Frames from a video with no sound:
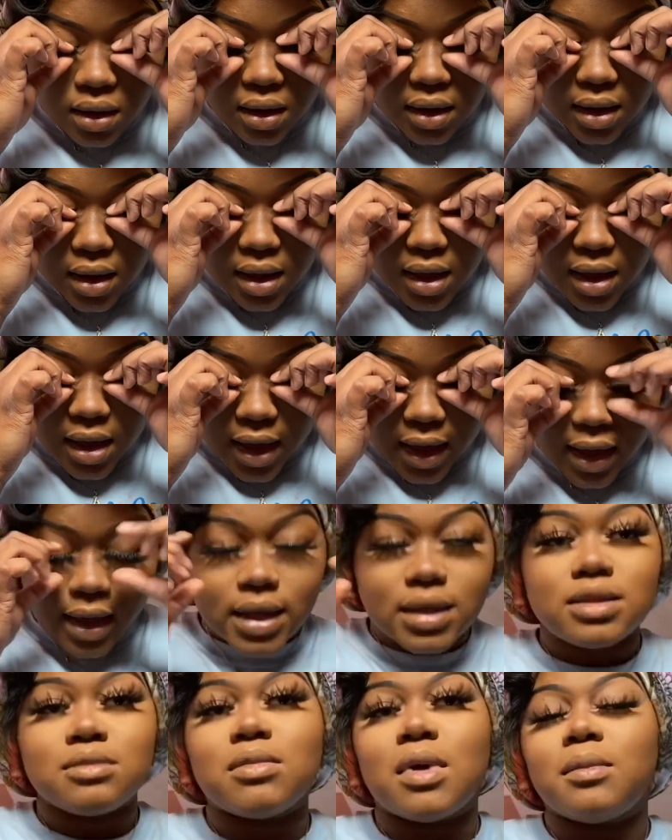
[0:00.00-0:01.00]

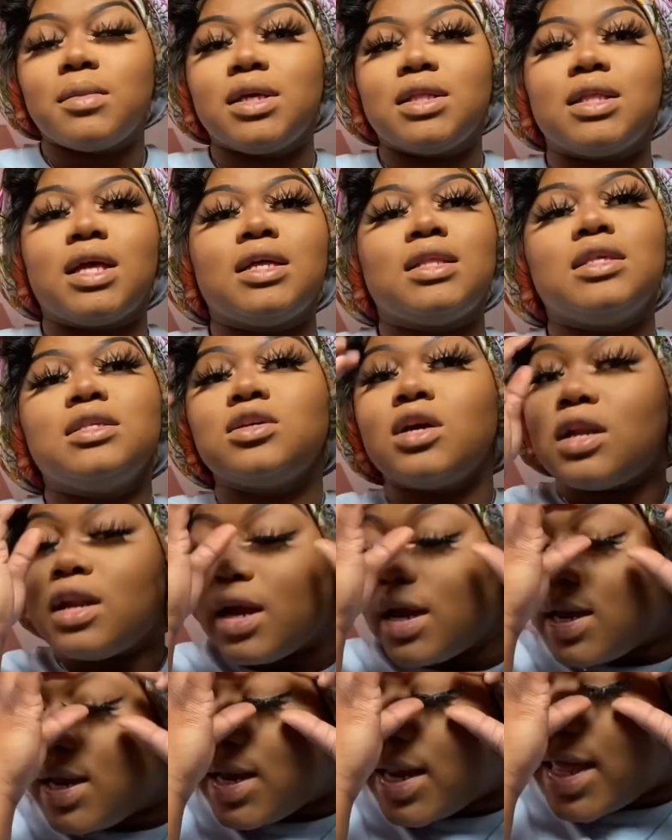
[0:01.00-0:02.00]
Yes, mamita, these are the
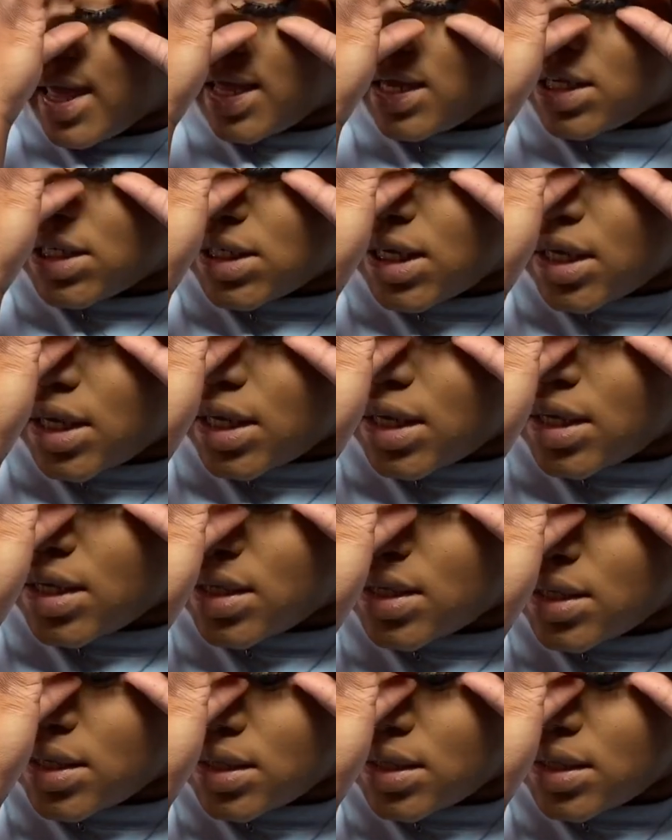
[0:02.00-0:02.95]
lashes.